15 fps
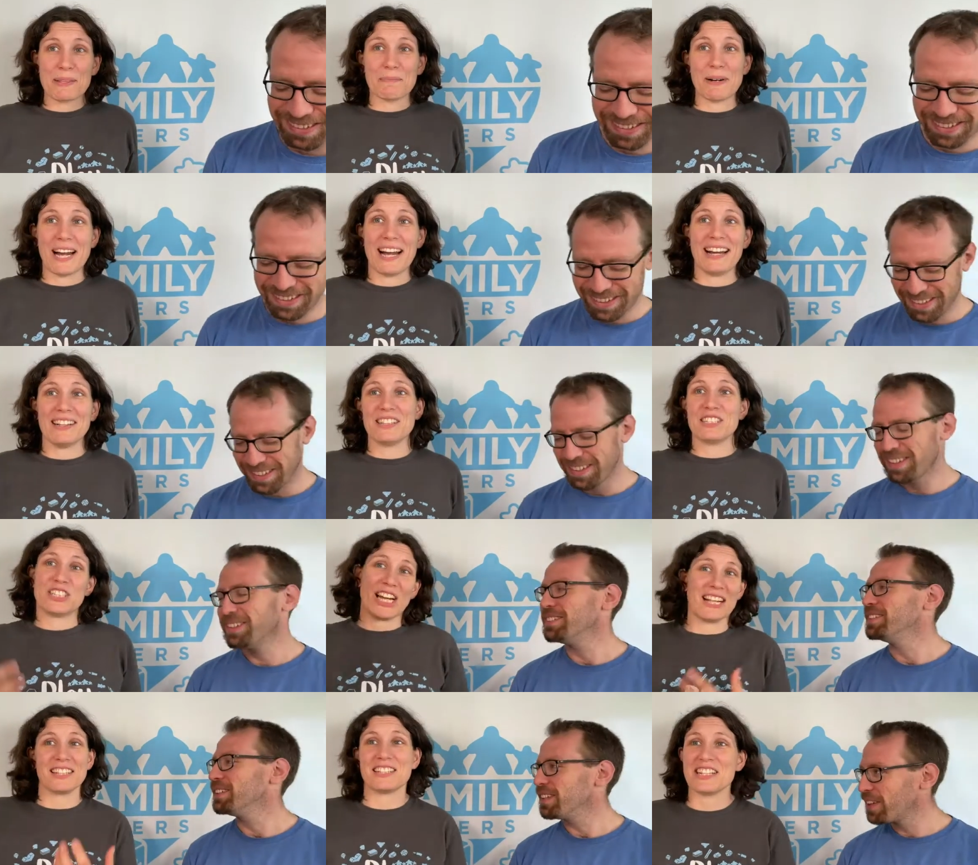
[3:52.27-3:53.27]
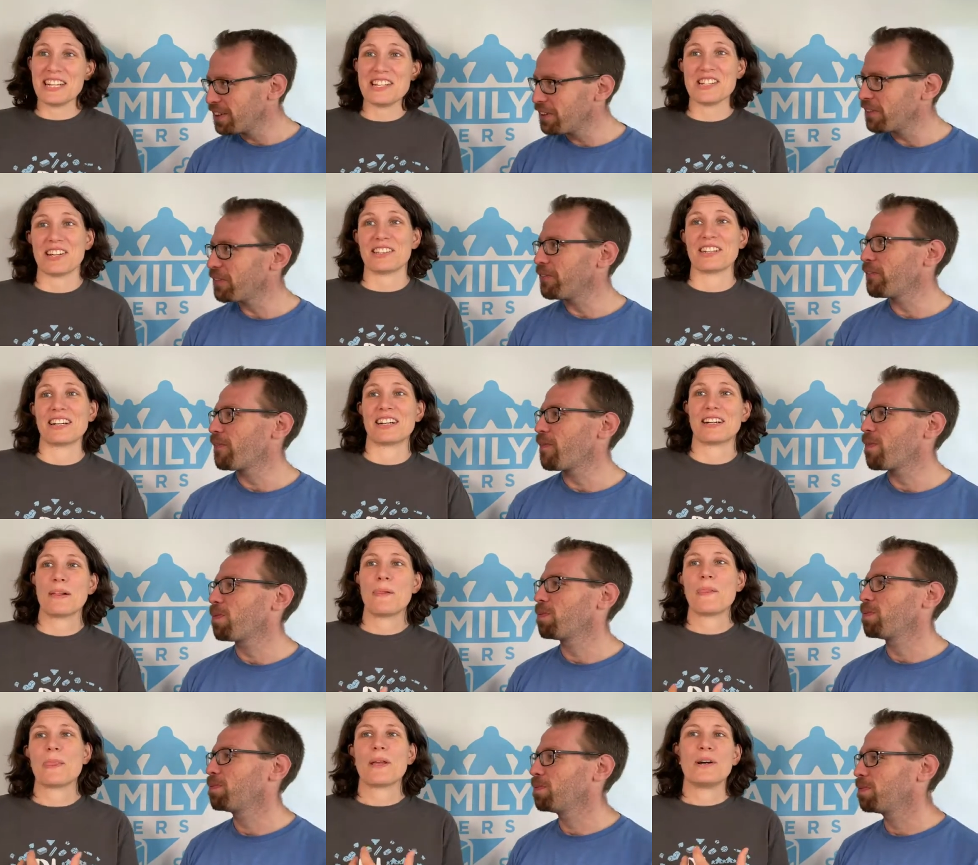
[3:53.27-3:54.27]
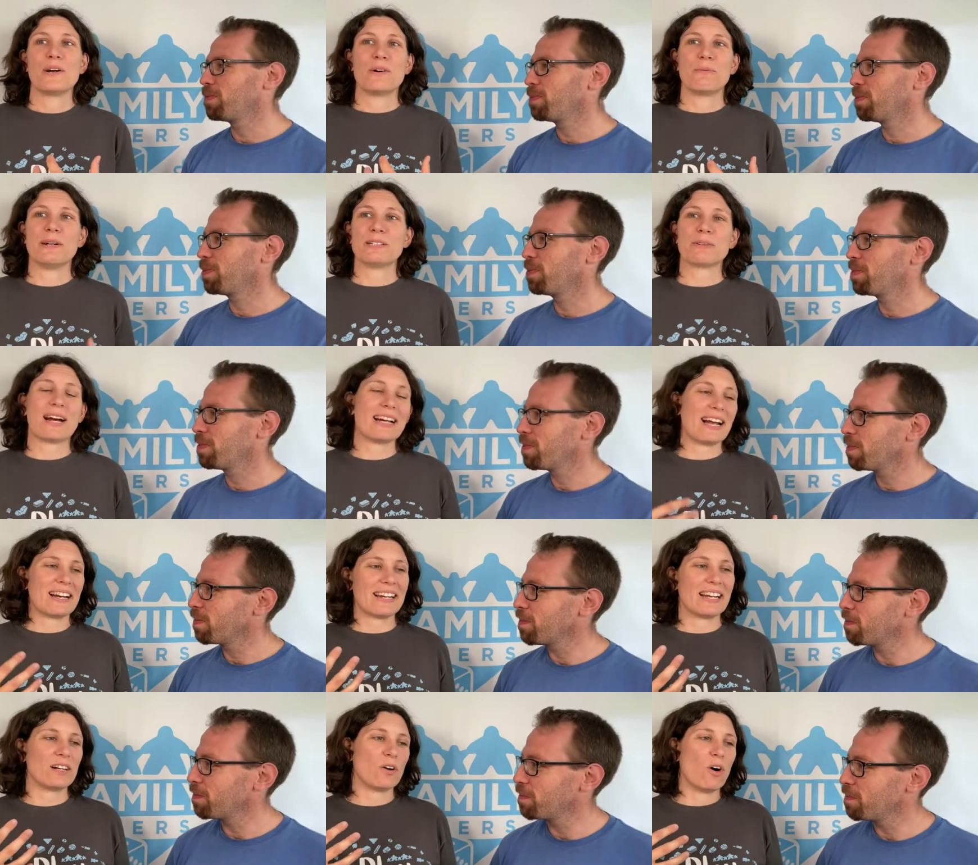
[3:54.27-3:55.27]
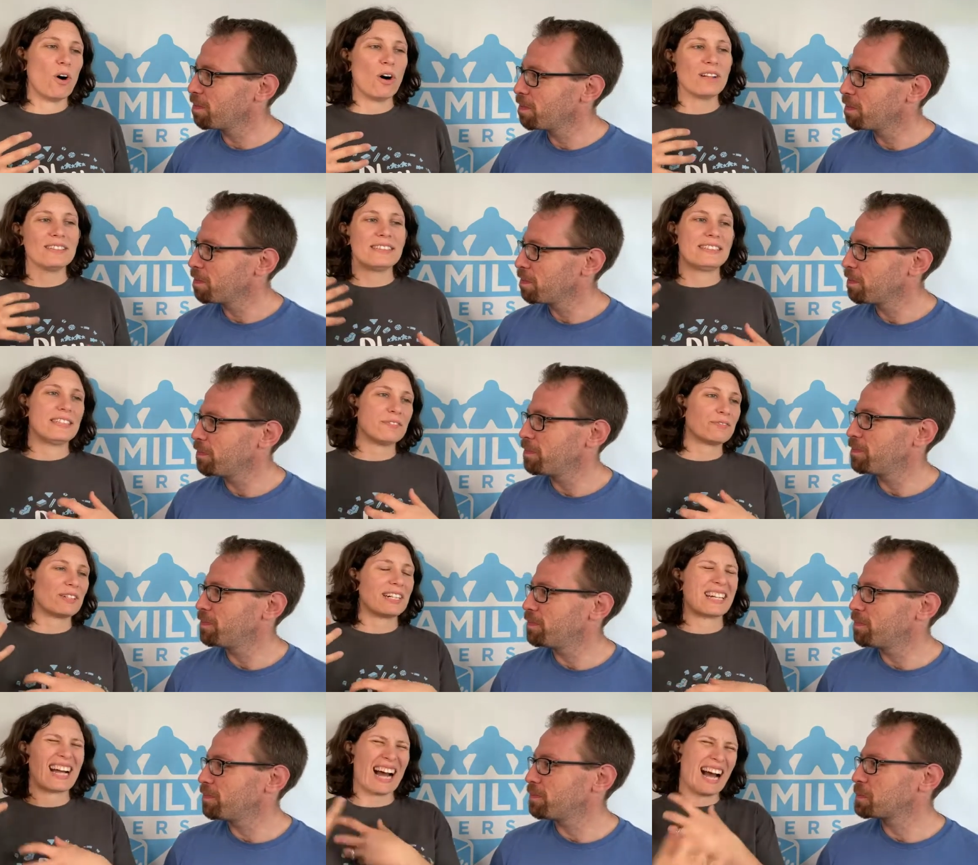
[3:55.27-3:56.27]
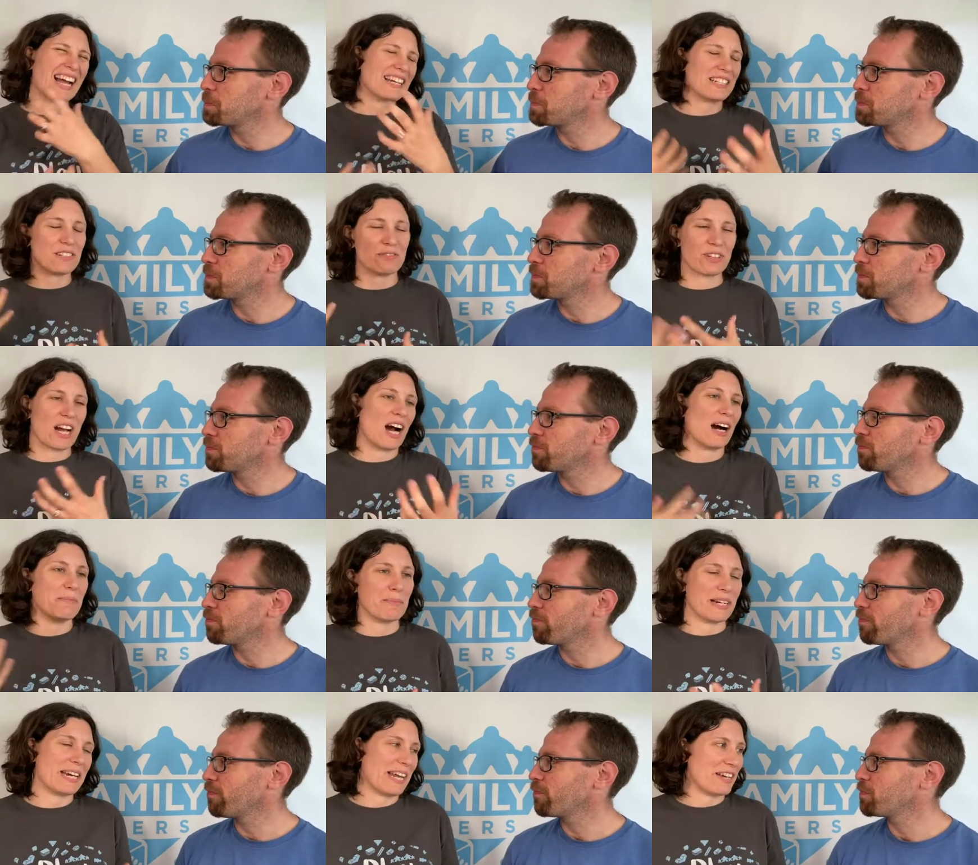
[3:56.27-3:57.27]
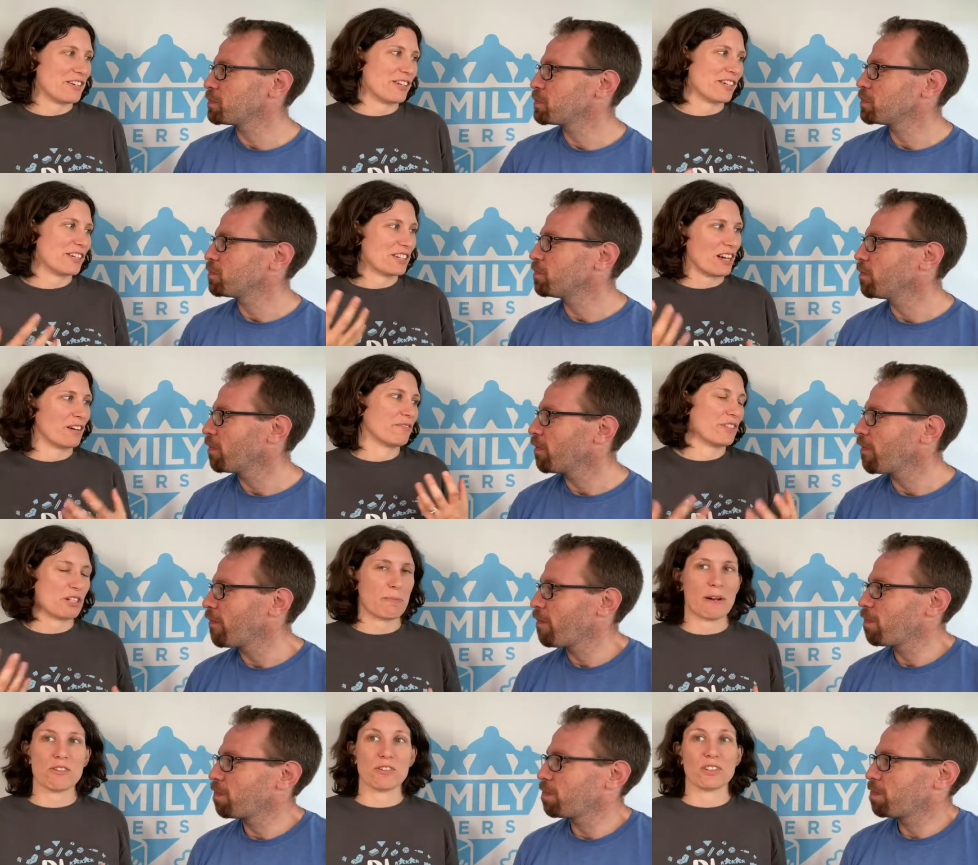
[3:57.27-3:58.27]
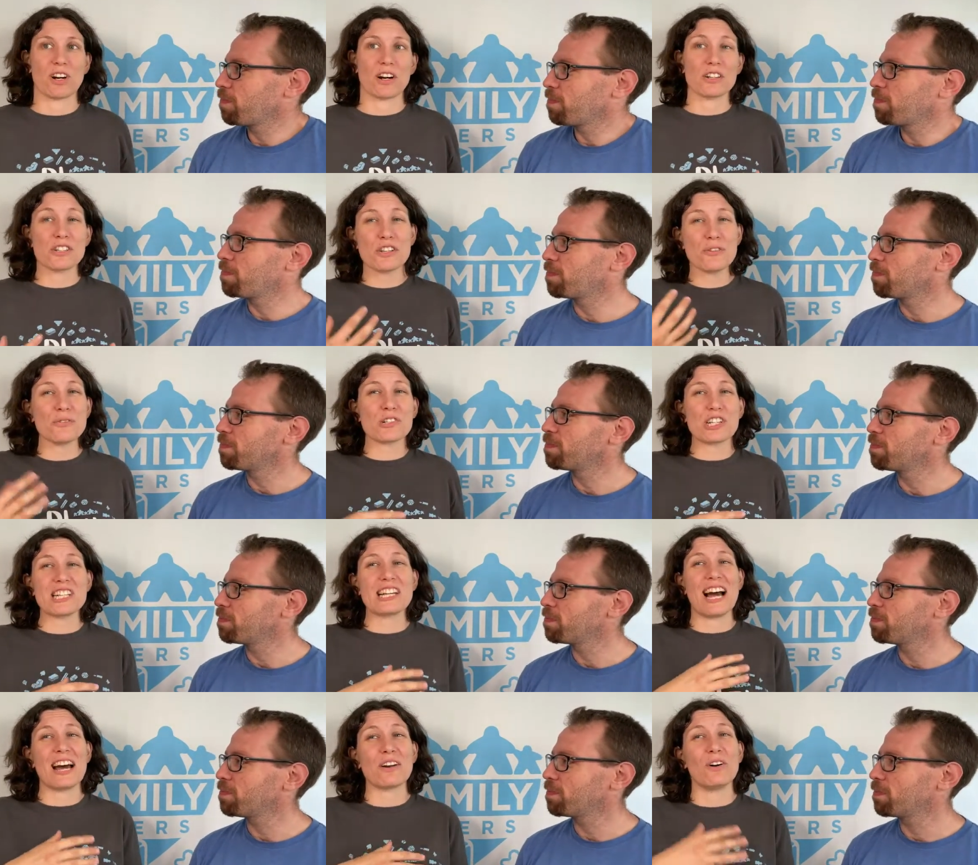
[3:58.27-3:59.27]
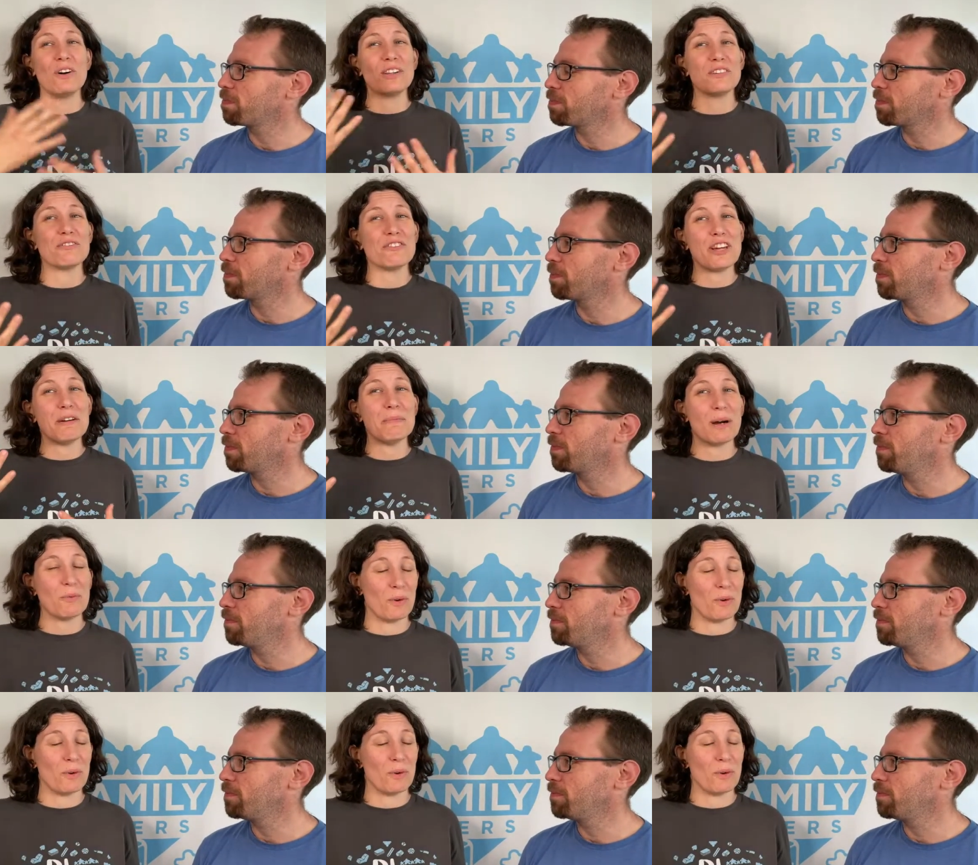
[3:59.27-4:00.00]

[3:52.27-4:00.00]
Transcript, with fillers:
Speaker 1: the pile, challenging each other. We tried adding in all different kinds of combinations of the special cards, usually not all of them at